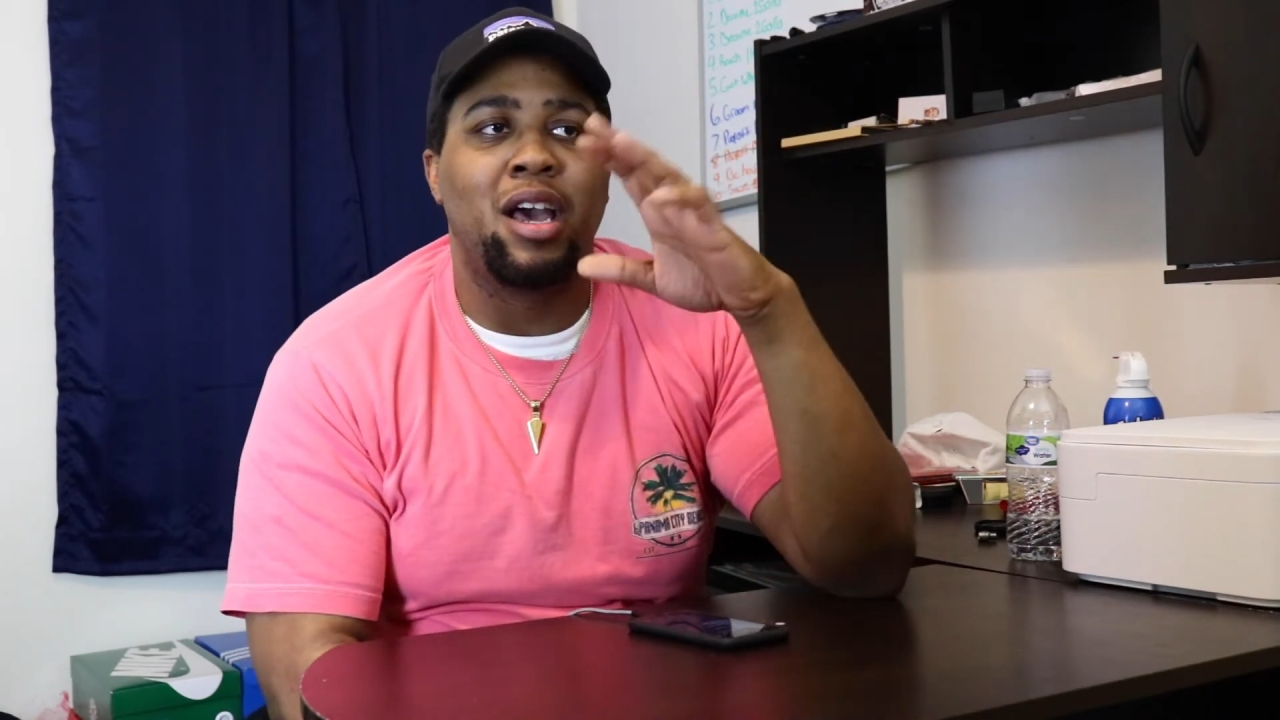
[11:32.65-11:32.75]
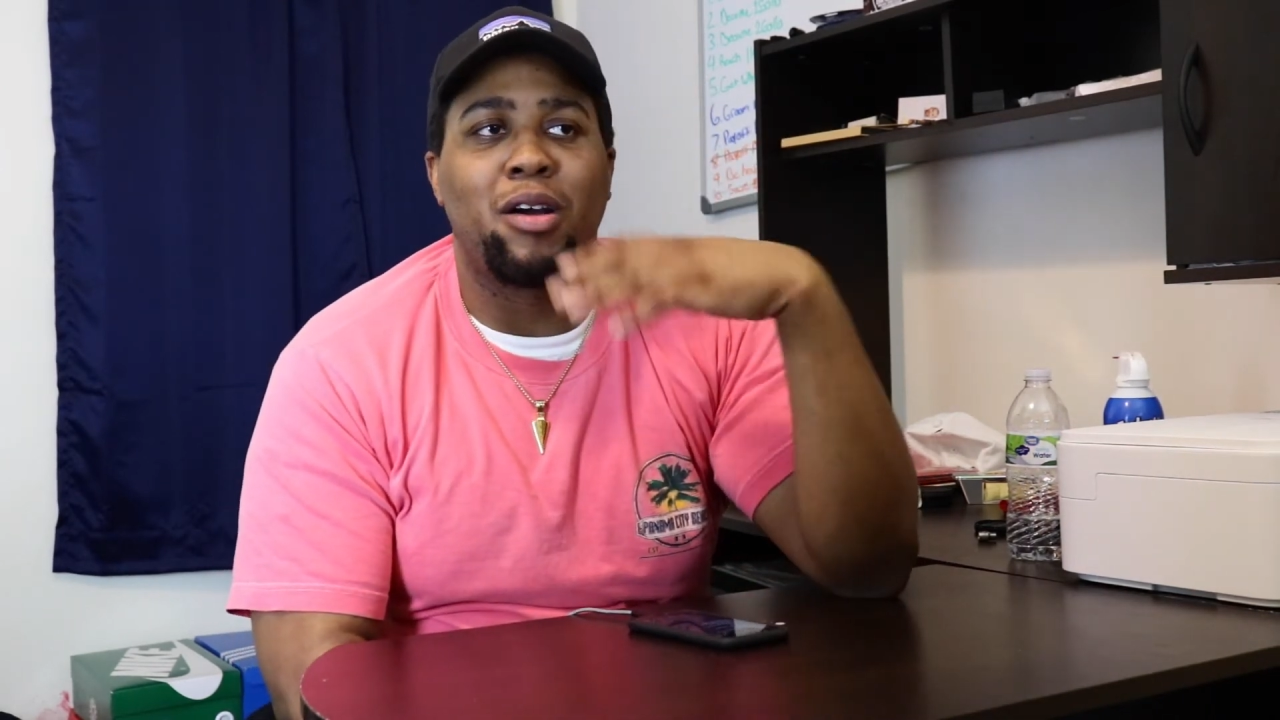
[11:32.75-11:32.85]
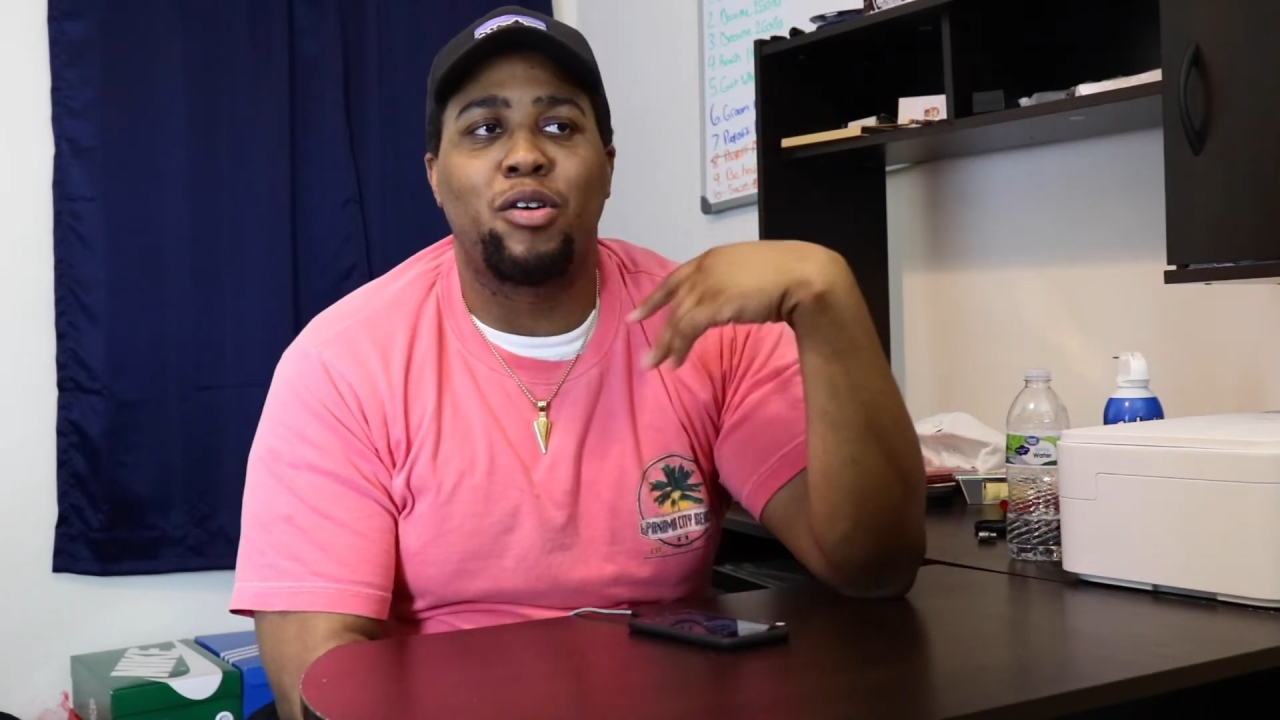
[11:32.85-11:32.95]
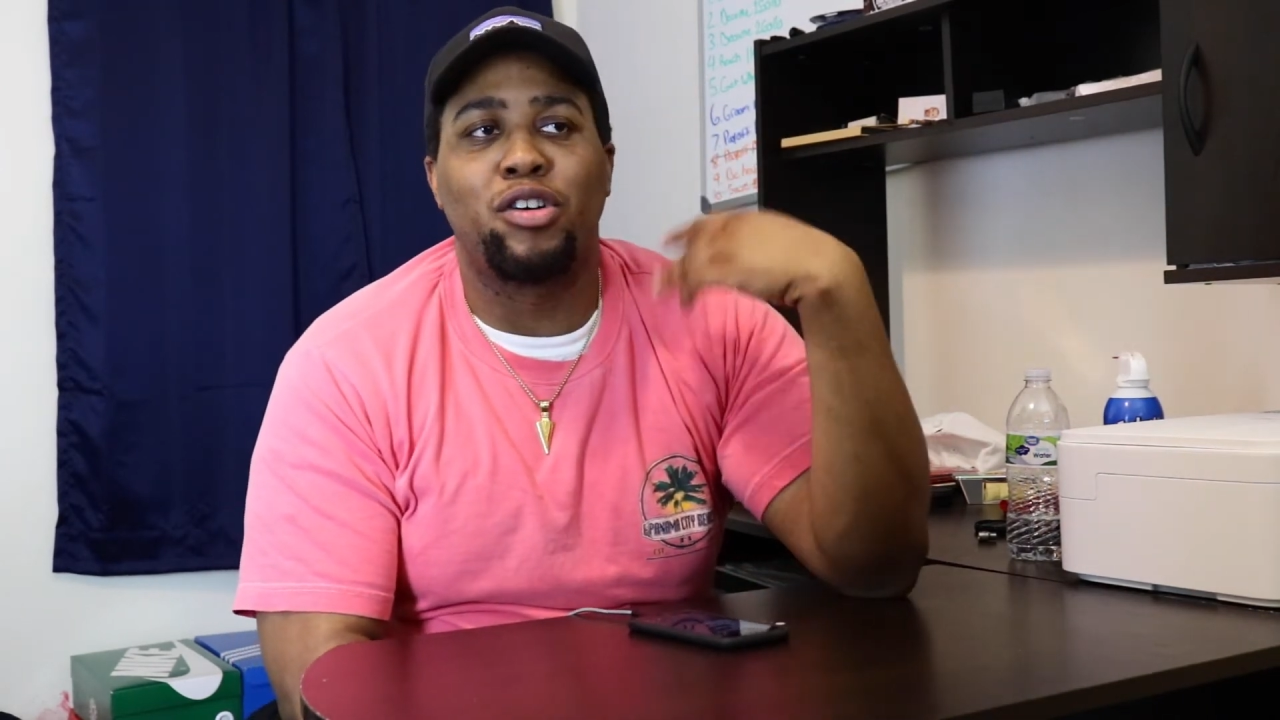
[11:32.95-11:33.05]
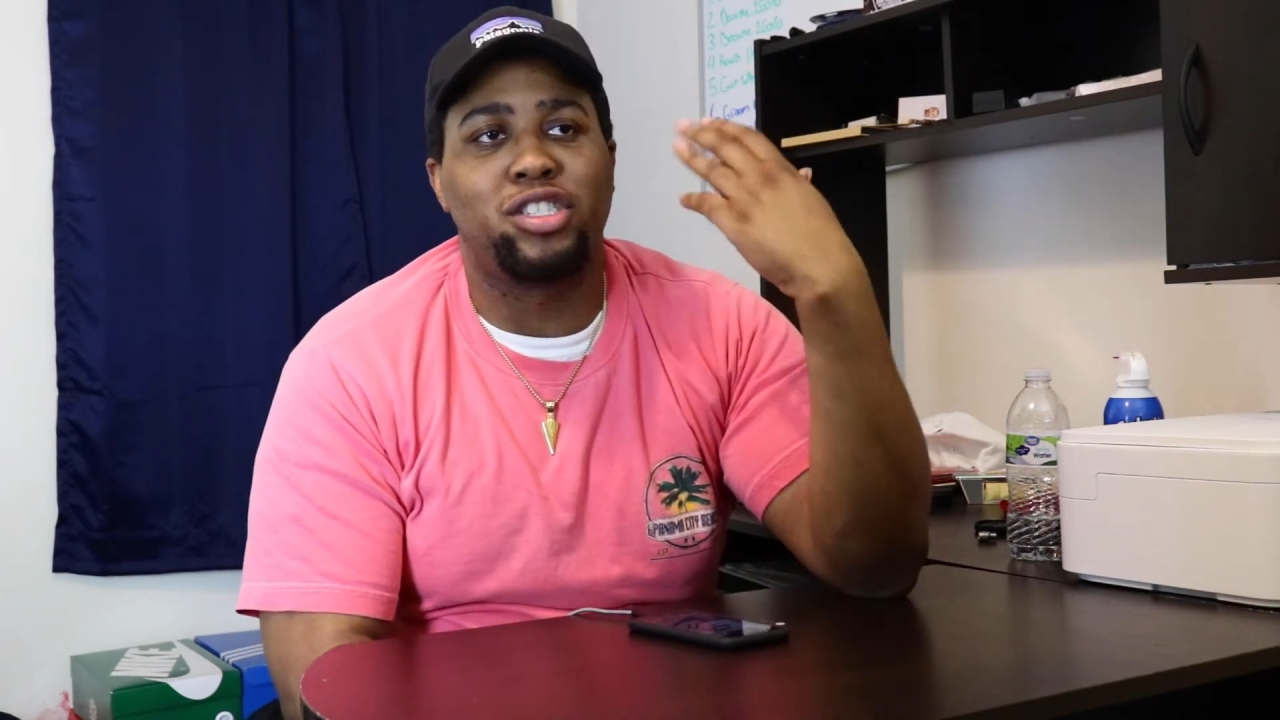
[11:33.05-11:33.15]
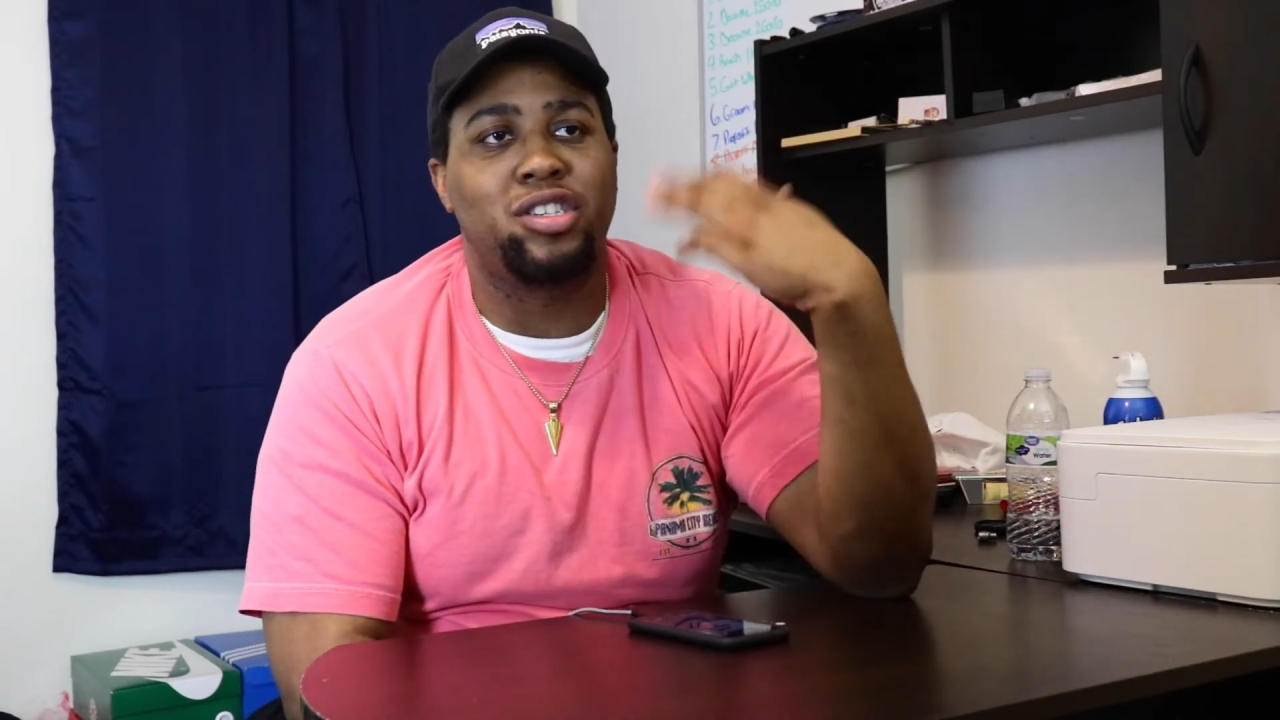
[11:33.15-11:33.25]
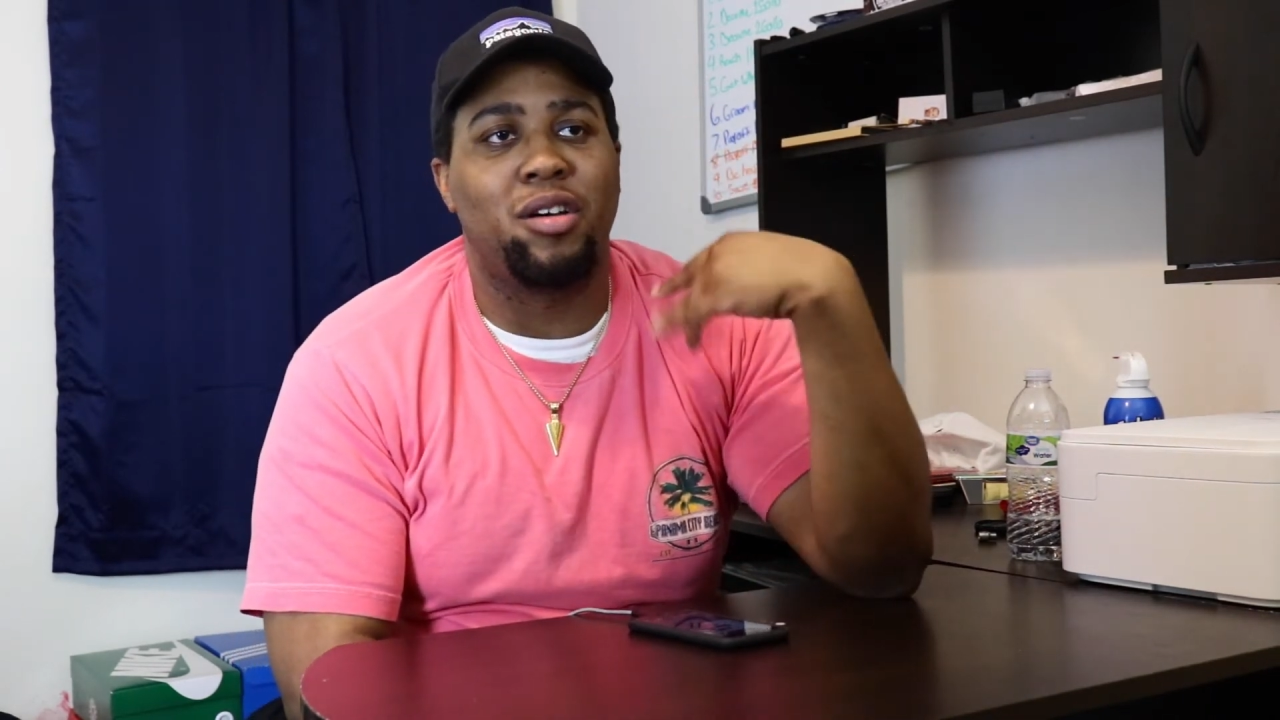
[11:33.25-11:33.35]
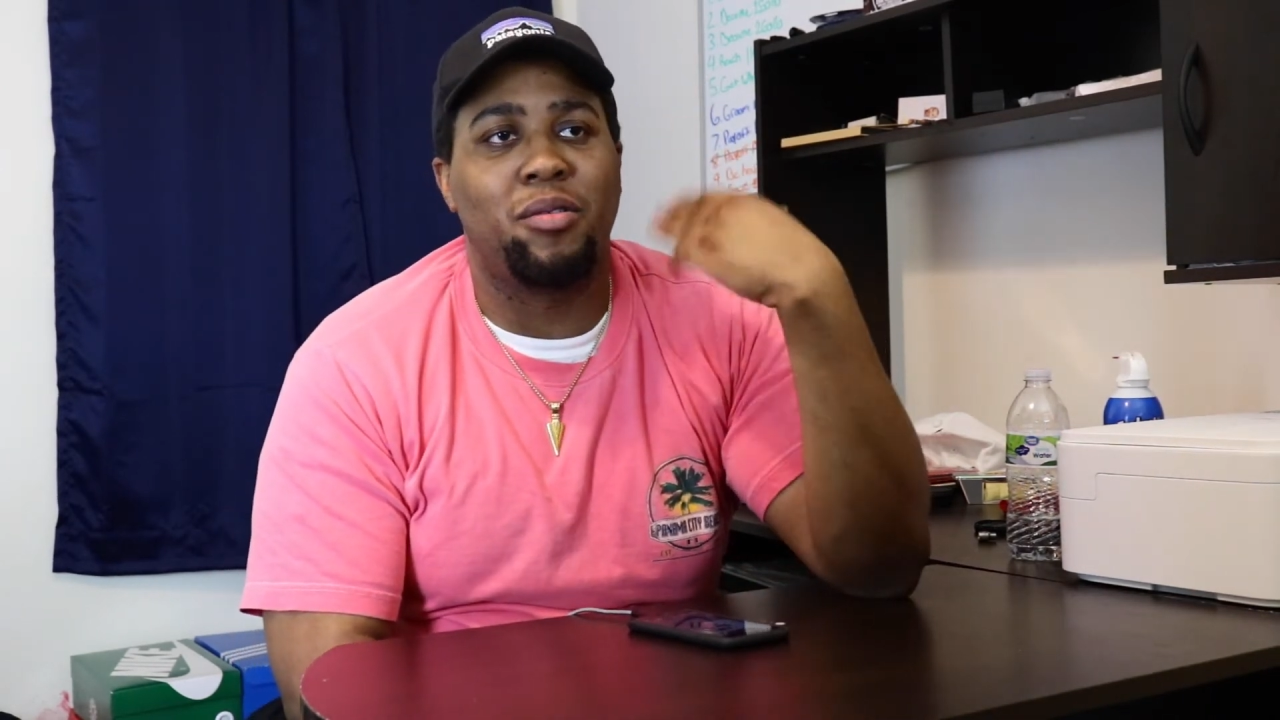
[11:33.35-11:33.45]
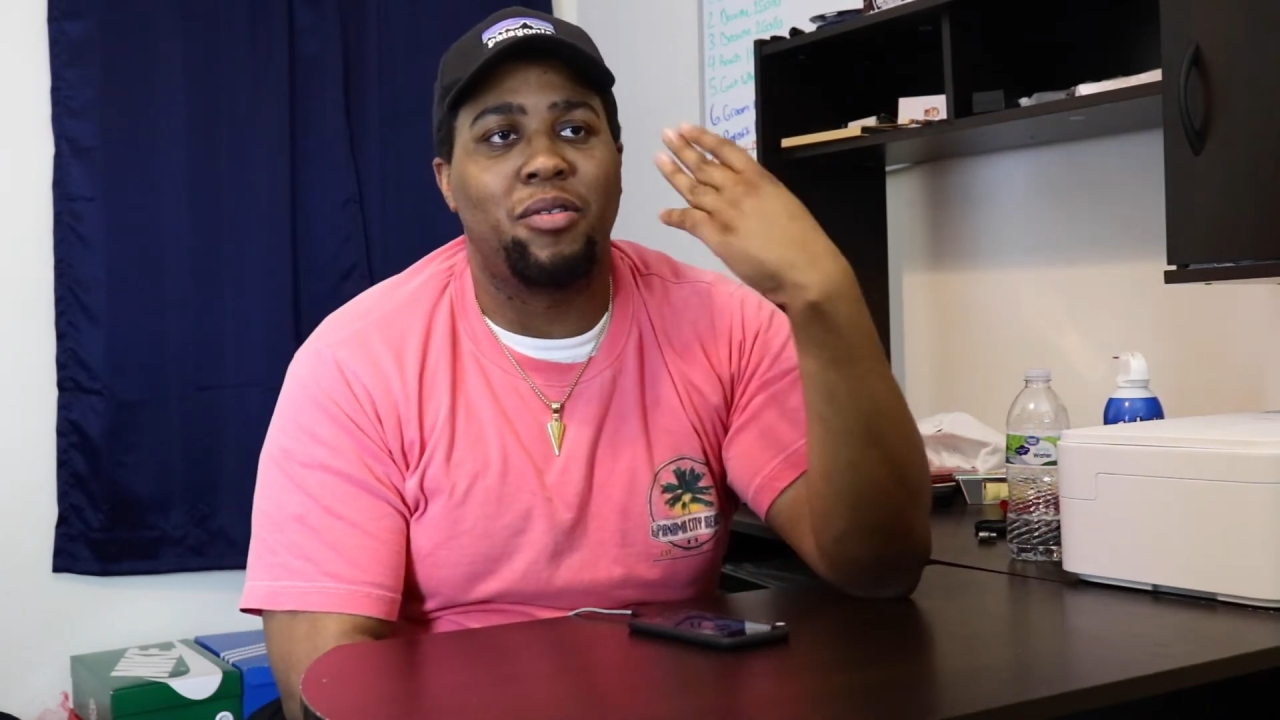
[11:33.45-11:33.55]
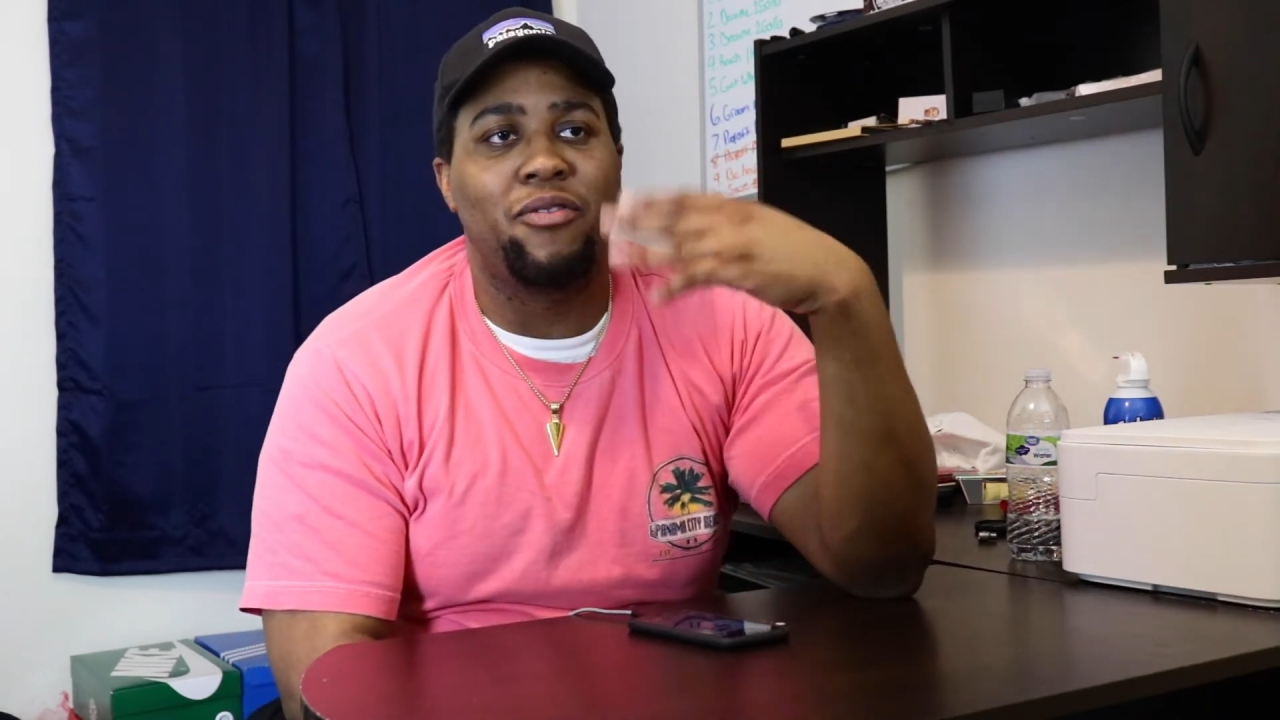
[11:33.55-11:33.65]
Of course, you know,